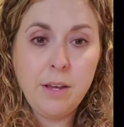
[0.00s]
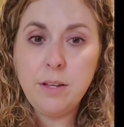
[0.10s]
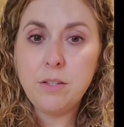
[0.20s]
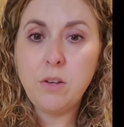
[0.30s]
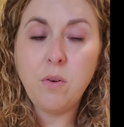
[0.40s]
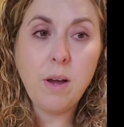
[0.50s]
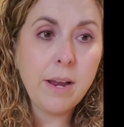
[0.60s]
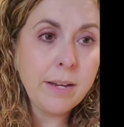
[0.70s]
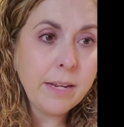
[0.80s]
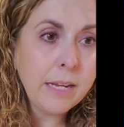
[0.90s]
so
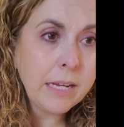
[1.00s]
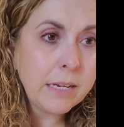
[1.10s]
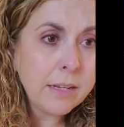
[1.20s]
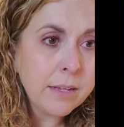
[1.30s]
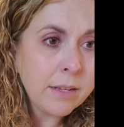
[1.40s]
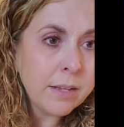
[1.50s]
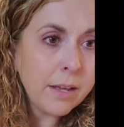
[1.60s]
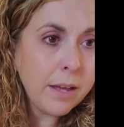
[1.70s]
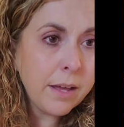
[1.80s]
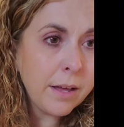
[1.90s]
I need
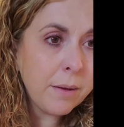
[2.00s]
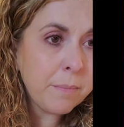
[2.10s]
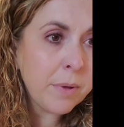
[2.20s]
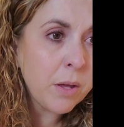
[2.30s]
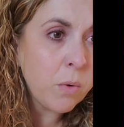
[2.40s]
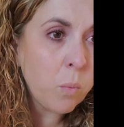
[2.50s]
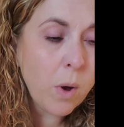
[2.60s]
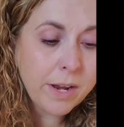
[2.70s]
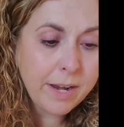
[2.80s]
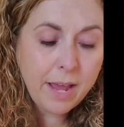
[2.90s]

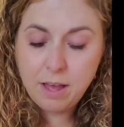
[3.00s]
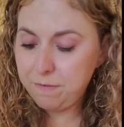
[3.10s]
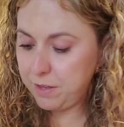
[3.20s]
1.5